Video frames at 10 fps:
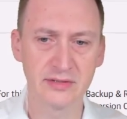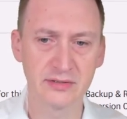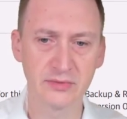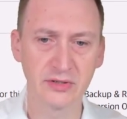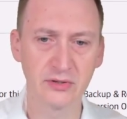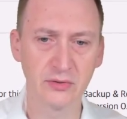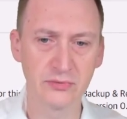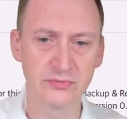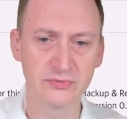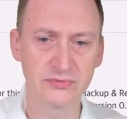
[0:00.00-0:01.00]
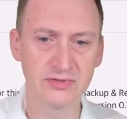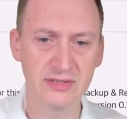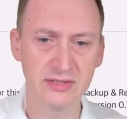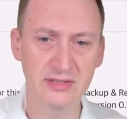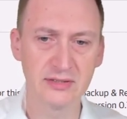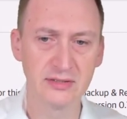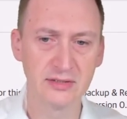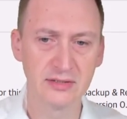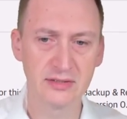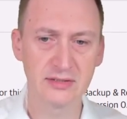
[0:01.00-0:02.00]
we could also see
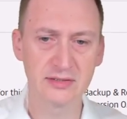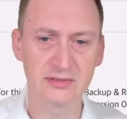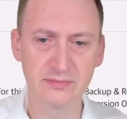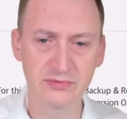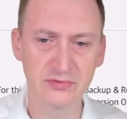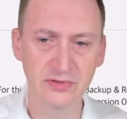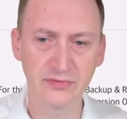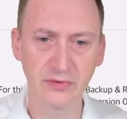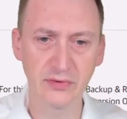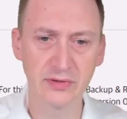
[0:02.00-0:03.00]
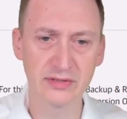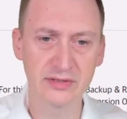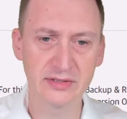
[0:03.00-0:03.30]
some stuff on